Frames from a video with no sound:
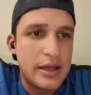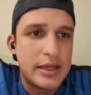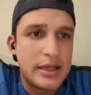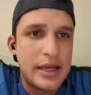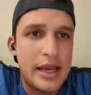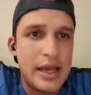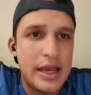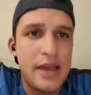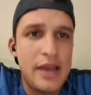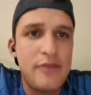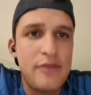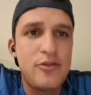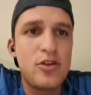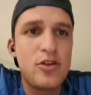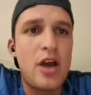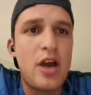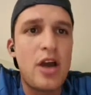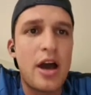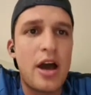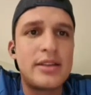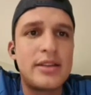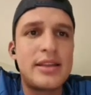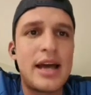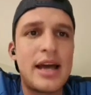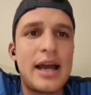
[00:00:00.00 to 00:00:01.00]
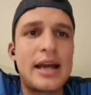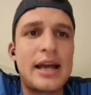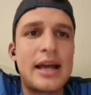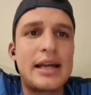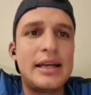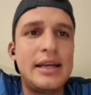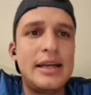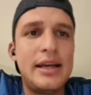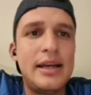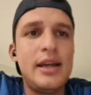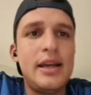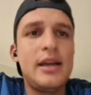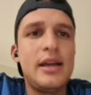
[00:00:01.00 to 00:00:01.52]
If you got that
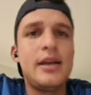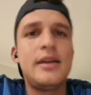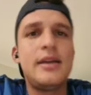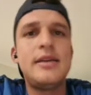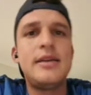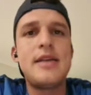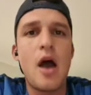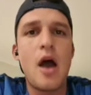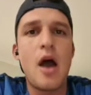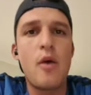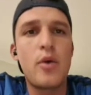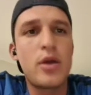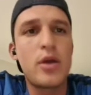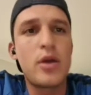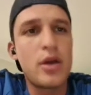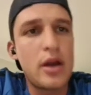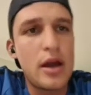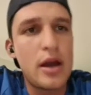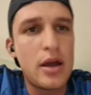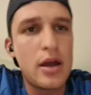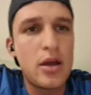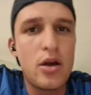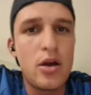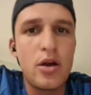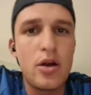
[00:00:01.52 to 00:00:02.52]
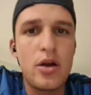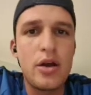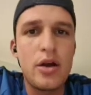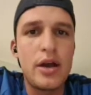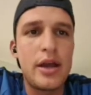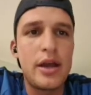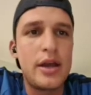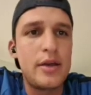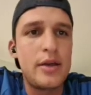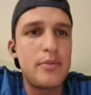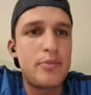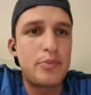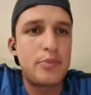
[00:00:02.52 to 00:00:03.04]
clear, now we're gonna go
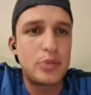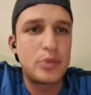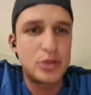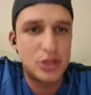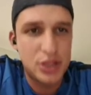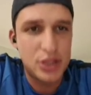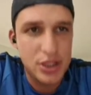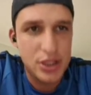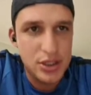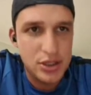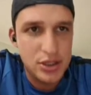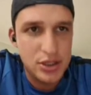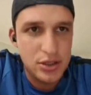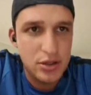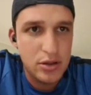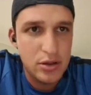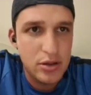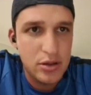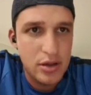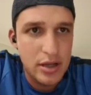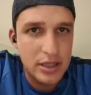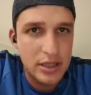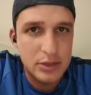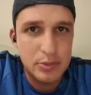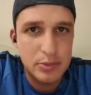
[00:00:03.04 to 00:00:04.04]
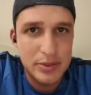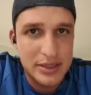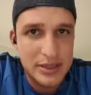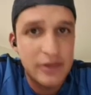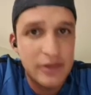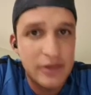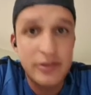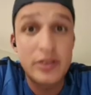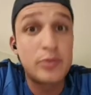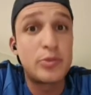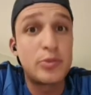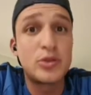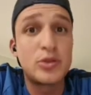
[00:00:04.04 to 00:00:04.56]
in position, a
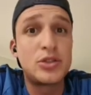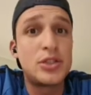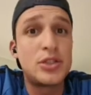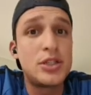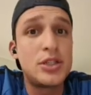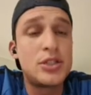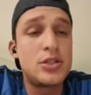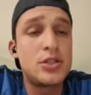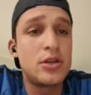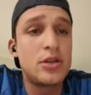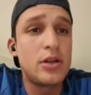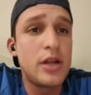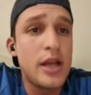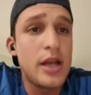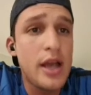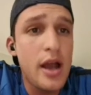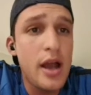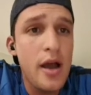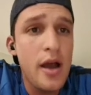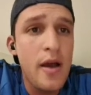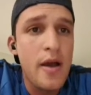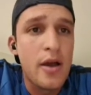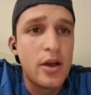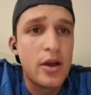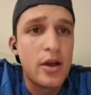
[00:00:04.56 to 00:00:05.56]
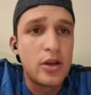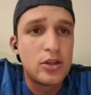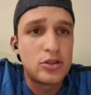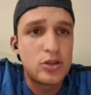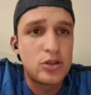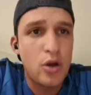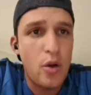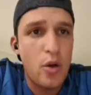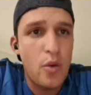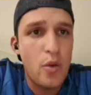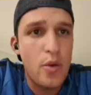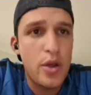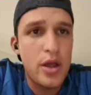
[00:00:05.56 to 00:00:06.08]
specific position here.
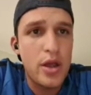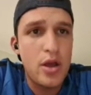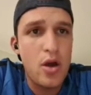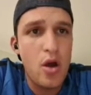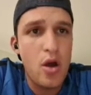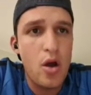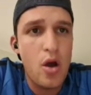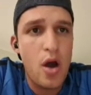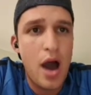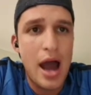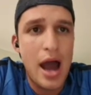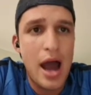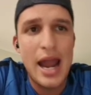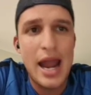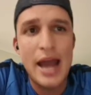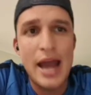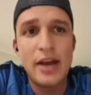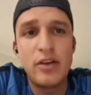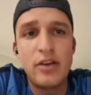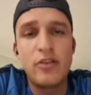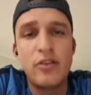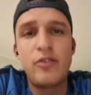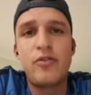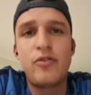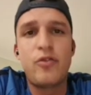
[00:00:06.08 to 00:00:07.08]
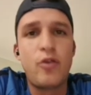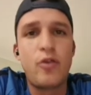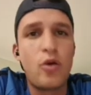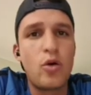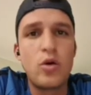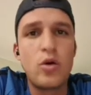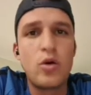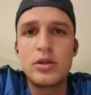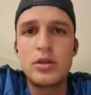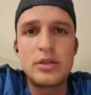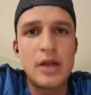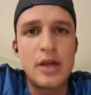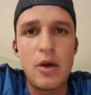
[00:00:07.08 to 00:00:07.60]
So we go a line of
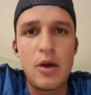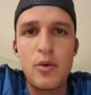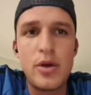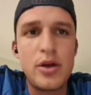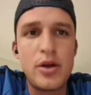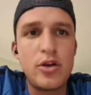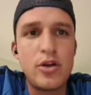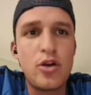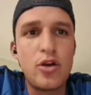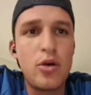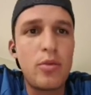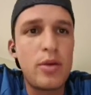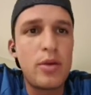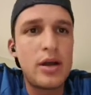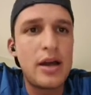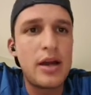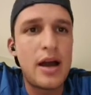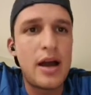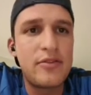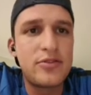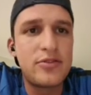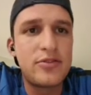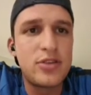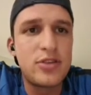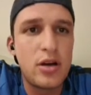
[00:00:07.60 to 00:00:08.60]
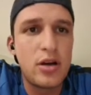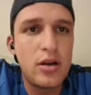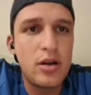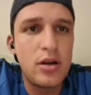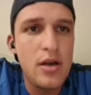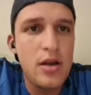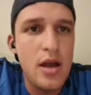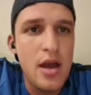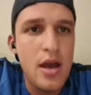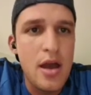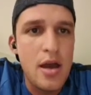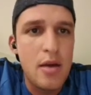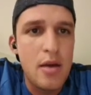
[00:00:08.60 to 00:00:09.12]
4 that we normally have
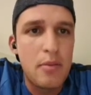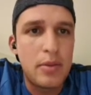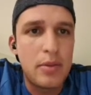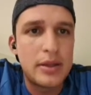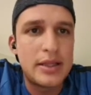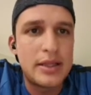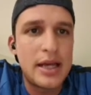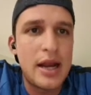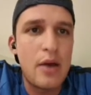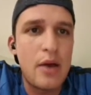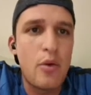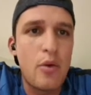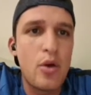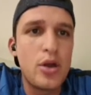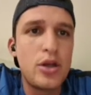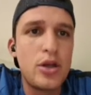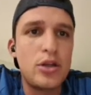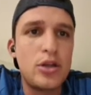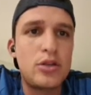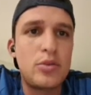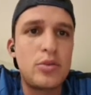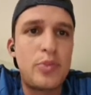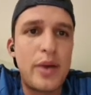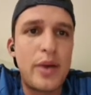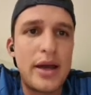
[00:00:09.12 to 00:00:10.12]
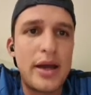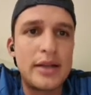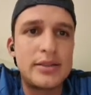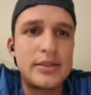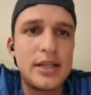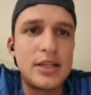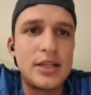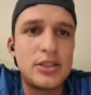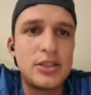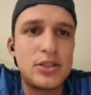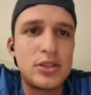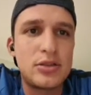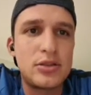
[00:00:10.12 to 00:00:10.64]
done, but then I want you to pay
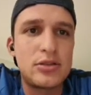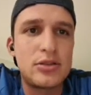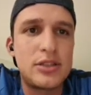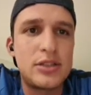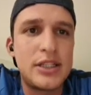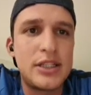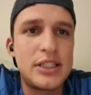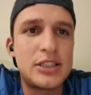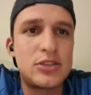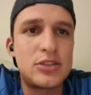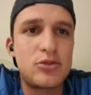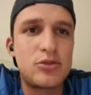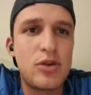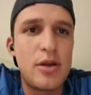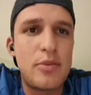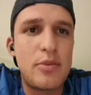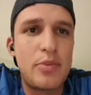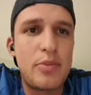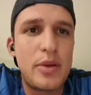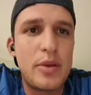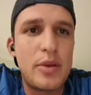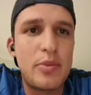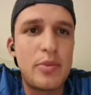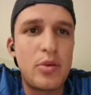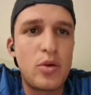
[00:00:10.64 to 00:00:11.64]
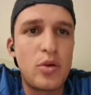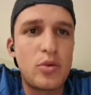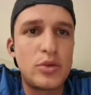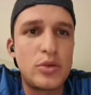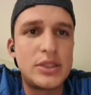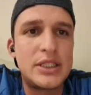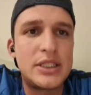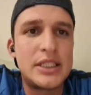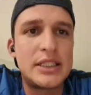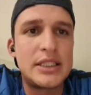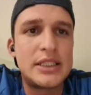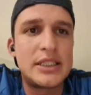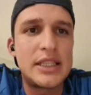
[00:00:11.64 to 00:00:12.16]
attention to these 3 people,
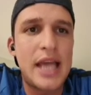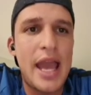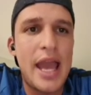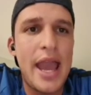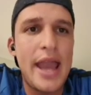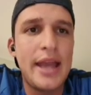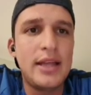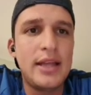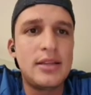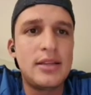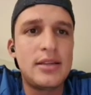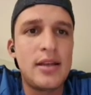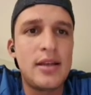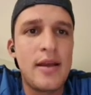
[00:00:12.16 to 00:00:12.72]
which is 8,